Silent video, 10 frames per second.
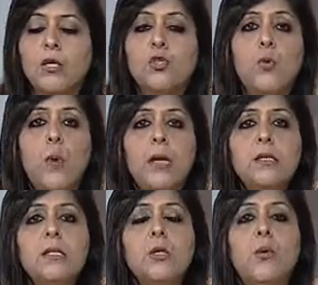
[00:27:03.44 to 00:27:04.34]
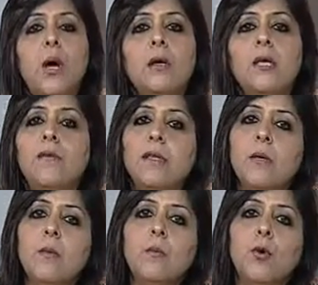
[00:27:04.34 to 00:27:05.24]
So once you are giving
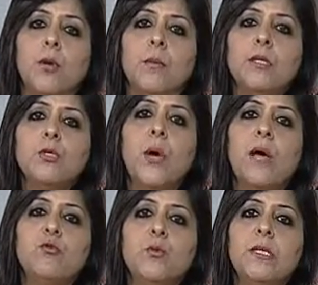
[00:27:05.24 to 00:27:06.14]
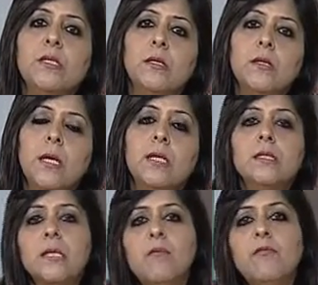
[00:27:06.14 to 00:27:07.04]
them employment, you have to be sir in
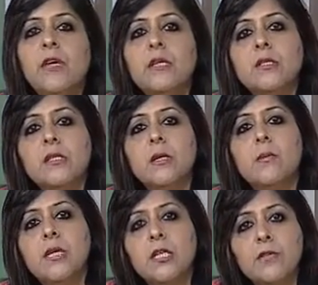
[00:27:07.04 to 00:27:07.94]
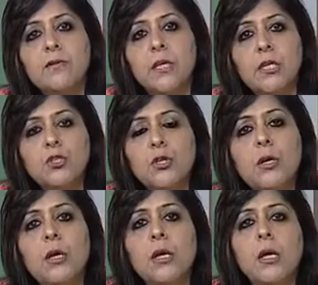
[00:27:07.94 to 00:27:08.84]
some way discriminative in
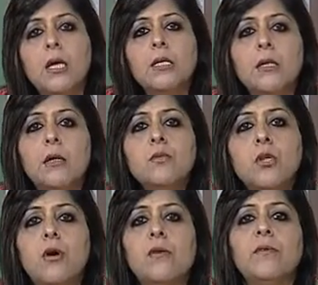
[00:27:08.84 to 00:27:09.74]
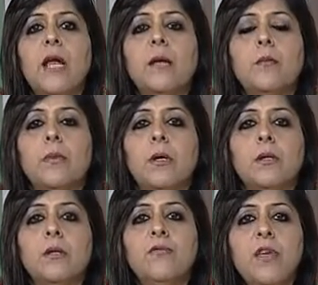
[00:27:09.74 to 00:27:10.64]
nature in terms of like
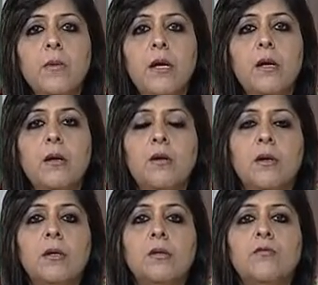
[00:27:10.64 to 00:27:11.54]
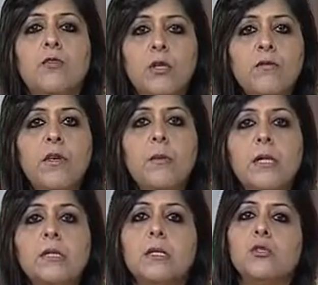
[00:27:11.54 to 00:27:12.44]
uh, the female, uh, for the
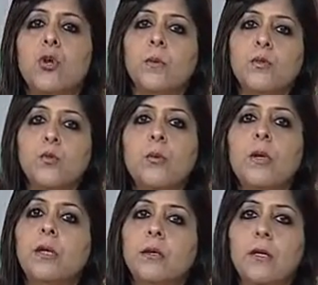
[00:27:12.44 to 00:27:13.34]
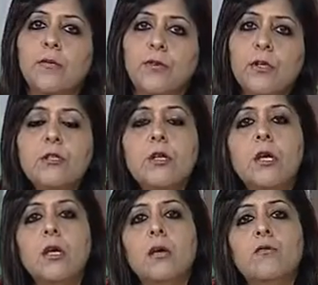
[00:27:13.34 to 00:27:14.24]
females the jobs would be little different.
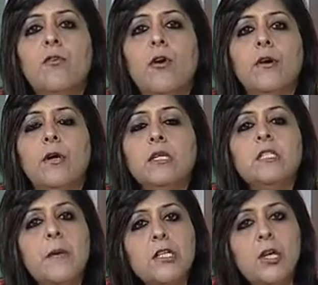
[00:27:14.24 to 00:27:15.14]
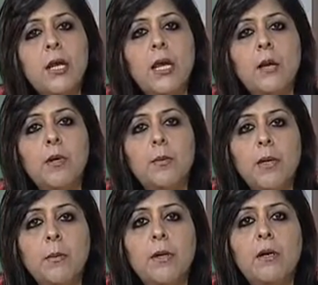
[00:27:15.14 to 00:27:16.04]
For especially uh, able
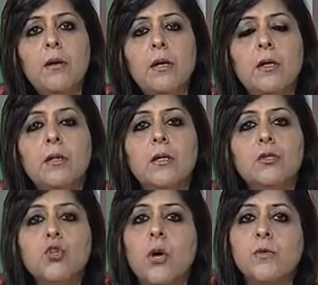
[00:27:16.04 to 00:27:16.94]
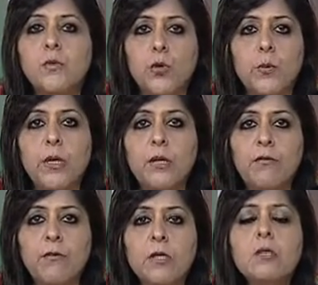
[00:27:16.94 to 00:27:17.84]
people, uh, the jobs would be
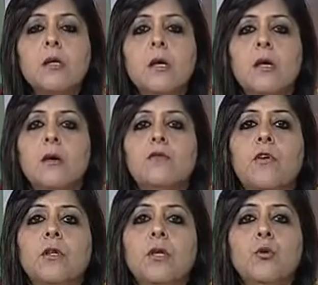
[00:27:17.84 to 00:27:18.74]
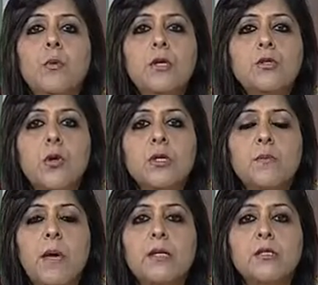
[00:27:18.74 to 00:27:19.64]
different. For the human resource
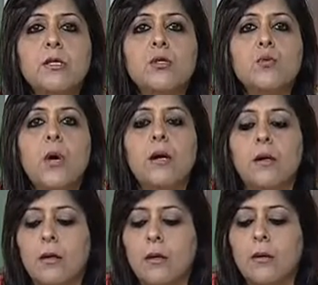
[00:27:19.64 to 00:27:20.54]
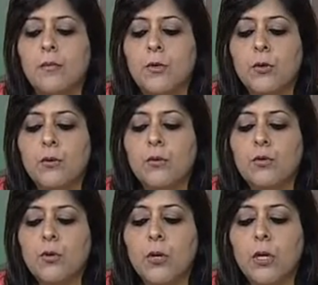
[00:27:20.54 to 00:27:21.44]
managers who are, uh, you know,
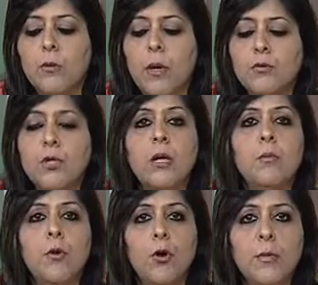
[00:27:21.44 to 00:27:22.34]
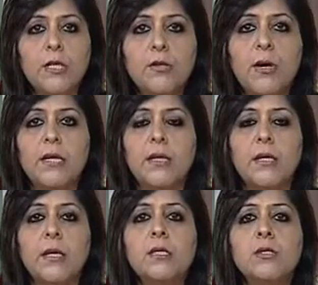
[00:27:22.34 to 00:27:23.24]
talking about the employment
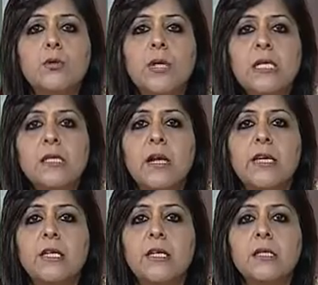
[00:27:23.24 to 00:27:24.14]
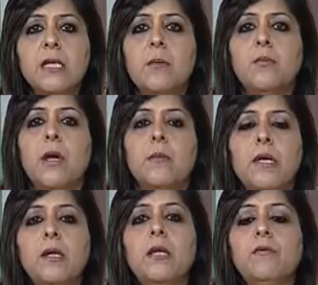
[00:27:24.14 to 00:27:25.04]
criteria. So these criteria are
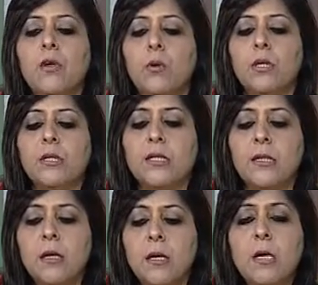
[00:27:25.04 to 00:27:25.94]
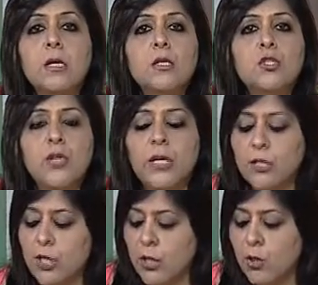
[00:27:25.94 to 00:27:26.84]
primarily, we call it as a
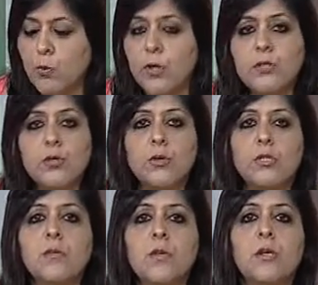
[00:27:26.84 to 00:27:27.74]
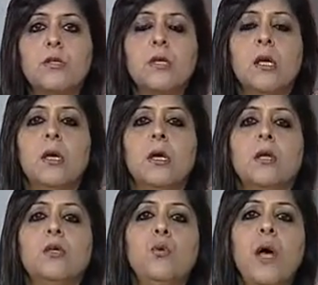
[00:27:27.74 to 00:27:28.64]
strategic human resources because
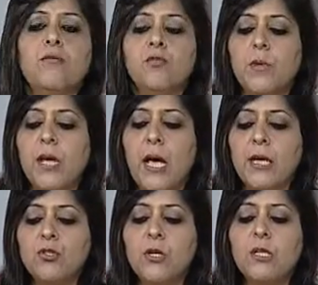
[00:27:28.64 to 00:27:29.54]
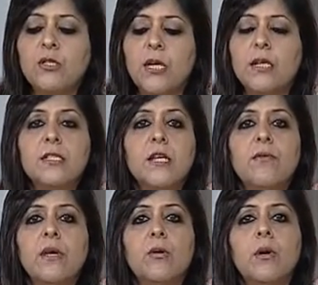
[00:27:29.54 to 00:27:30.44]
you have to be actually strategic
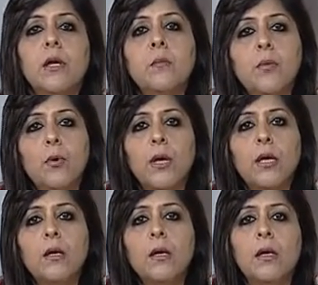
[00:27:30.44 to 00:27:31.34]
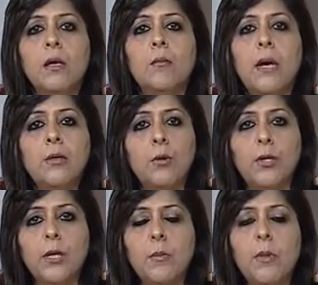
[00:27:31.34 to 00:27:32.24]
when you are employing
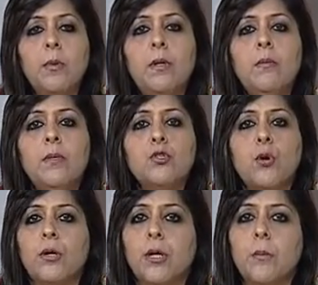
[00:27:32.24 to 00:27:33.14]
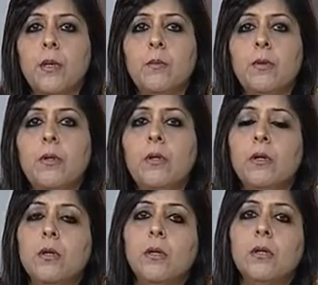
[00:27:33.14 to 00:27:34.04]
minority people, majority people,
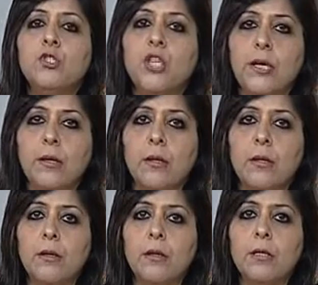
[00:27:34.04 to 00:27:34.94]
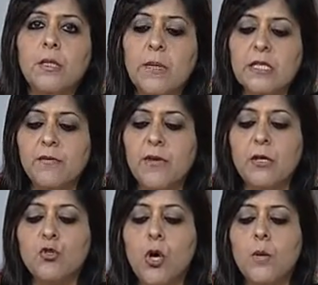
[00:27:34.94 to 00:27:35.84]
gender
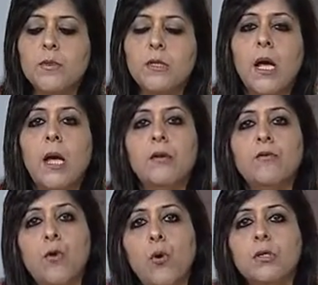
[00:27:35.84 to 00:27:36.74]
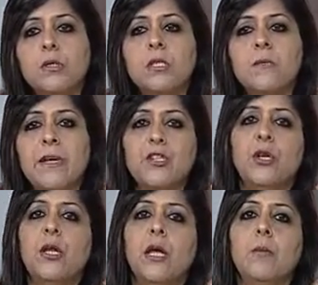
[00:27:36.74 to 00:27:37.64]
specific jobs and of course the
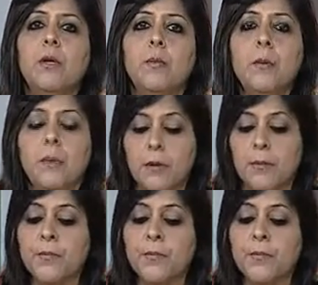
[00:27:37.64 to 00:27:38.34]
specially abled people.